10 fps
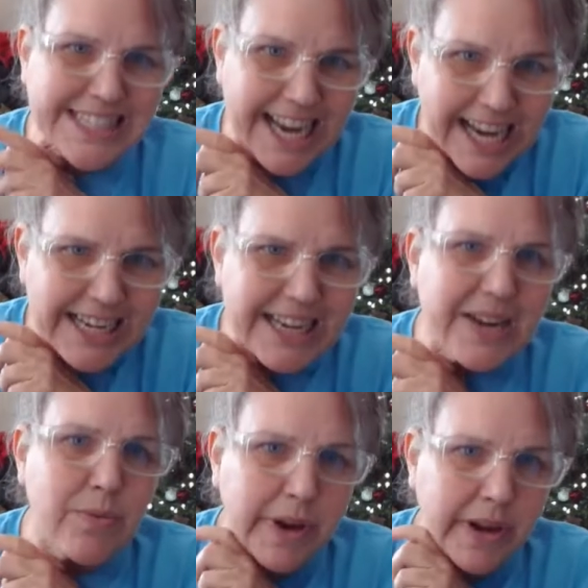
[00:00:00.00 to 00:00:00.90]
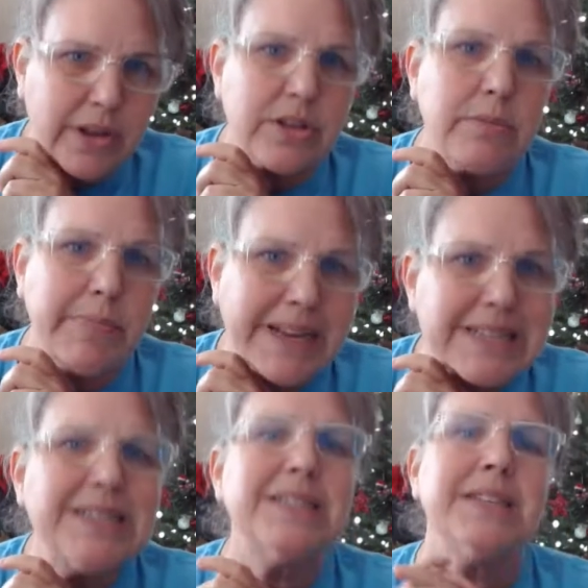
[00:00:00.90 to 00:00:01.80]
daily, regular
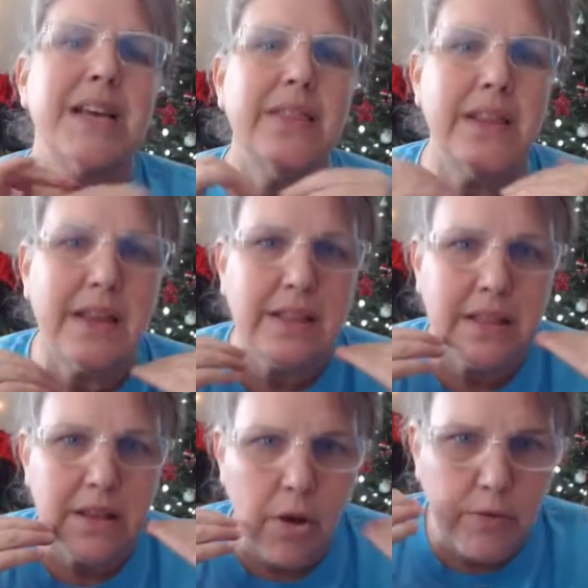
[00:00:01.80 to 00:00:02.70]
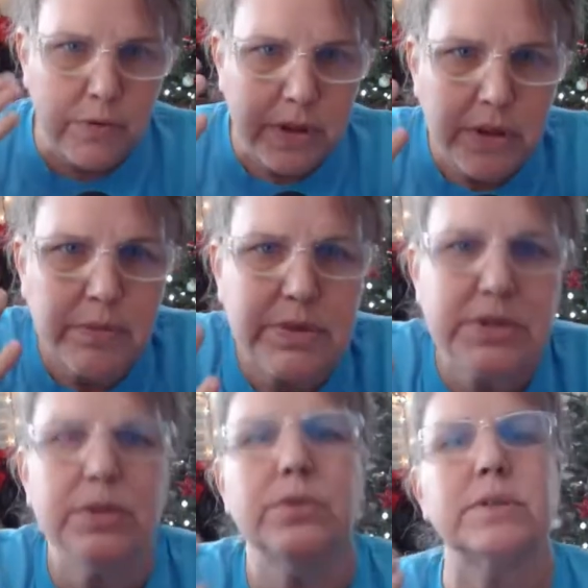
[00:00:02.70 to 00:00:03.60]
basis. And then hopefully the
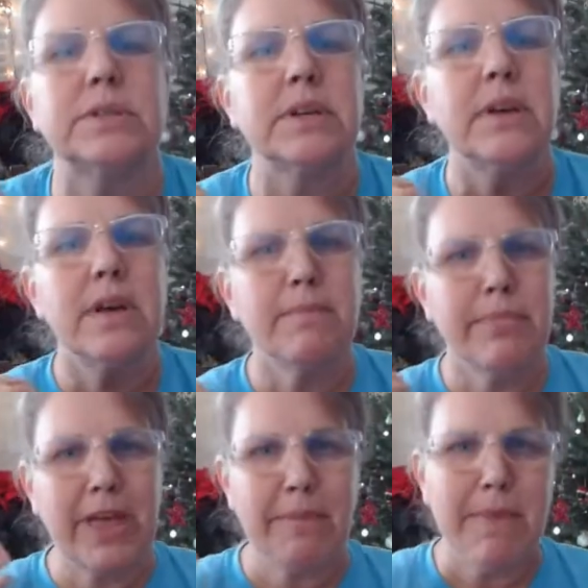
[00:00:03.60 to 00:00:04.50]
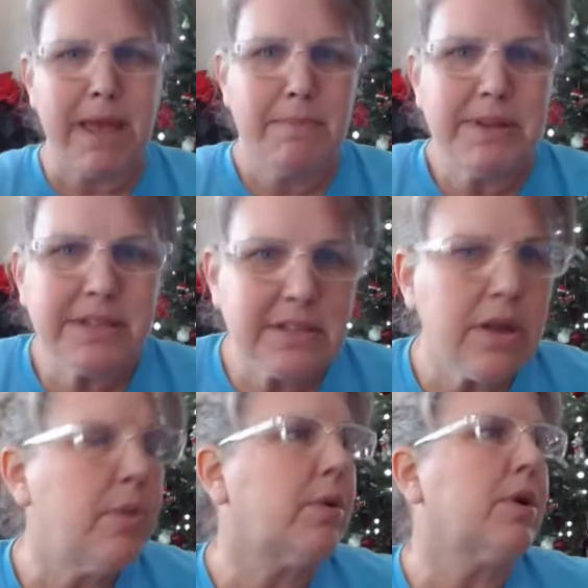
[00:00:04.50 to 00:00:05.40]
results, they may be
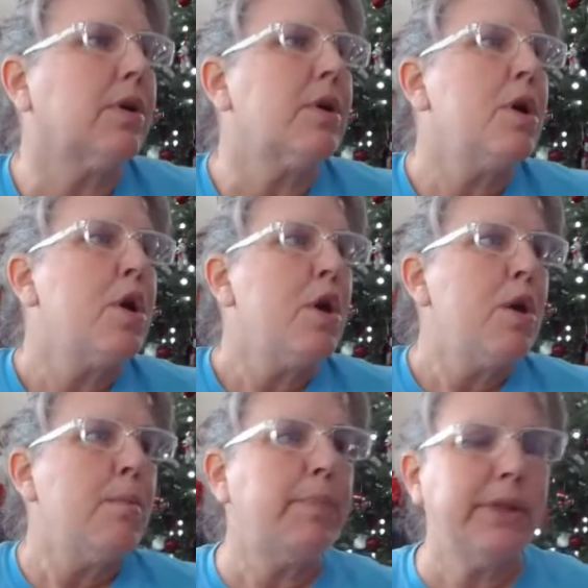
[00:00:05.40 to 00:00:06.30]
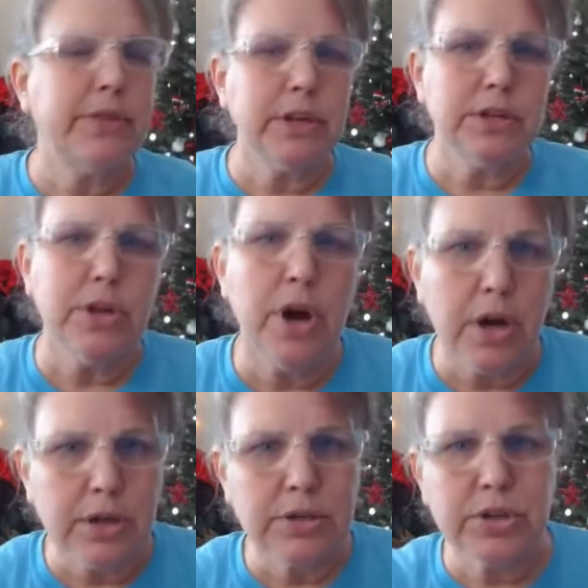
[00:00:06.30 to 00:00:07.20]
slower, but the
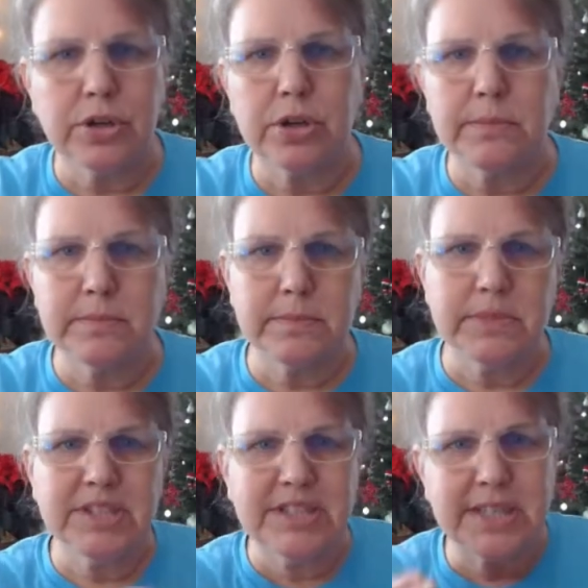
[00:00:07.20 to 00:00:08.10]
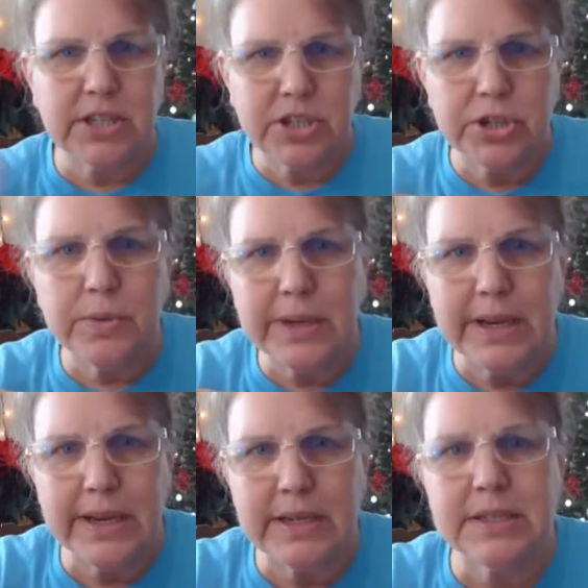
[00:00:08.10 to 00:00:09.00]
long-term
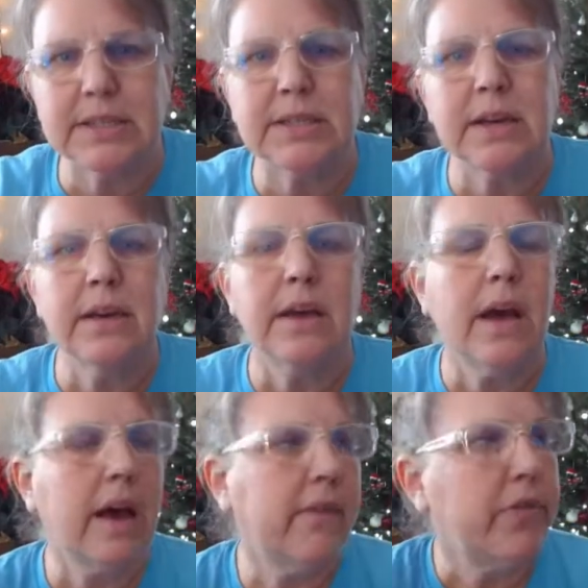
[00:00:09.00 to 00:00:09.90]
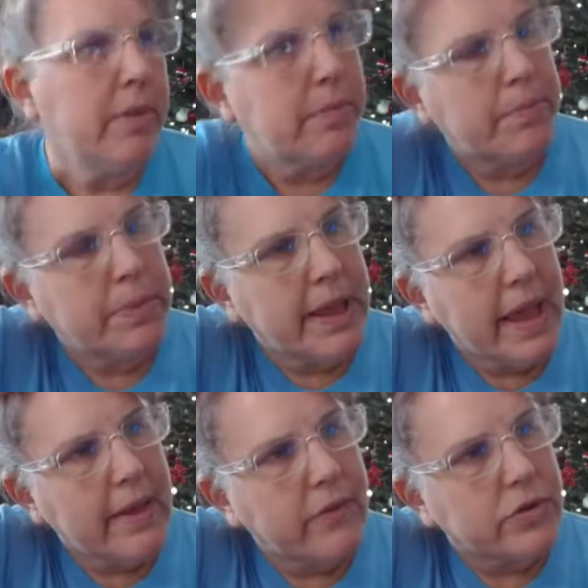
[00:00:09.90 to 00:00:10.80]
stick-to-itiveness of the
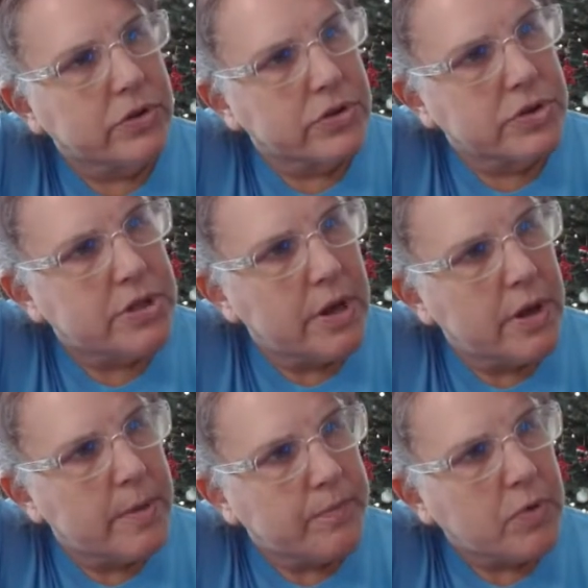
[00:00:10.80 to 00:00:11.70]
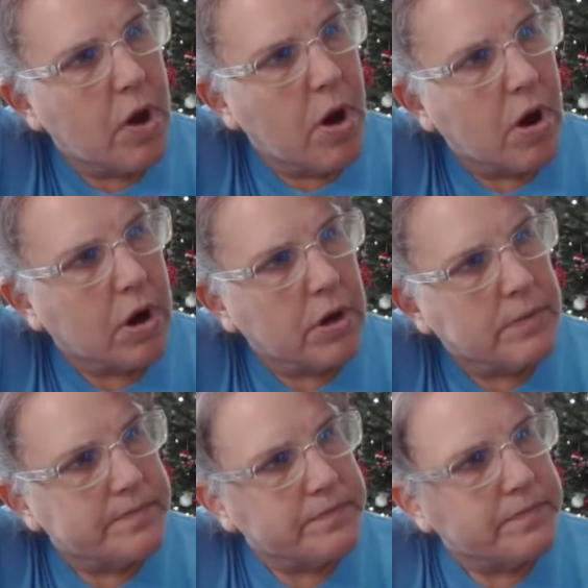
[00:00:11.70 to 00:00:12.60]
behaviors
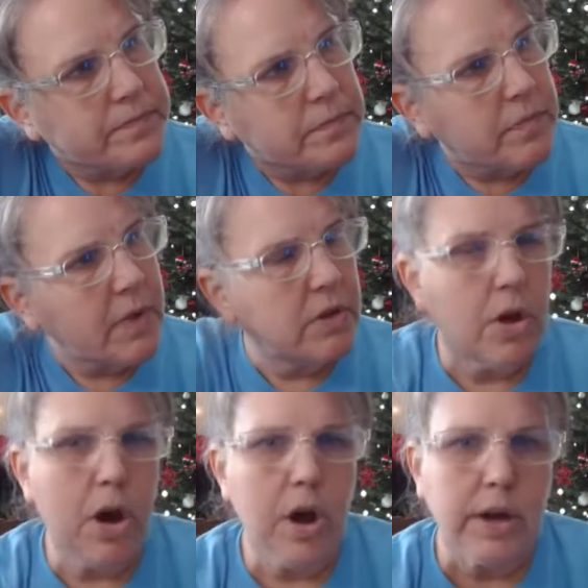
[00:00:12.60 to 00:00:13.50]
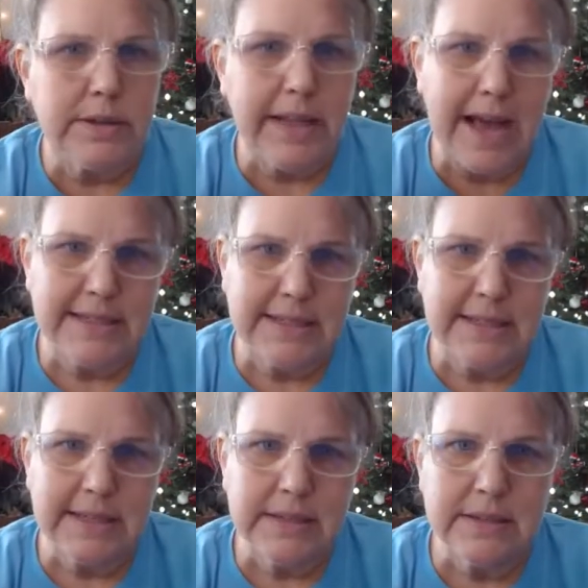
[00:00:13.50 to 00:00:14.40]
are
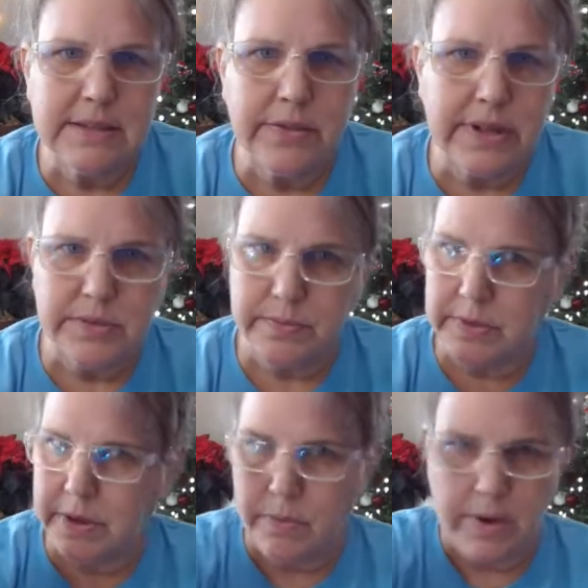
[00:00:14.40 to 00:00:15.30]
long-lasting. So that's really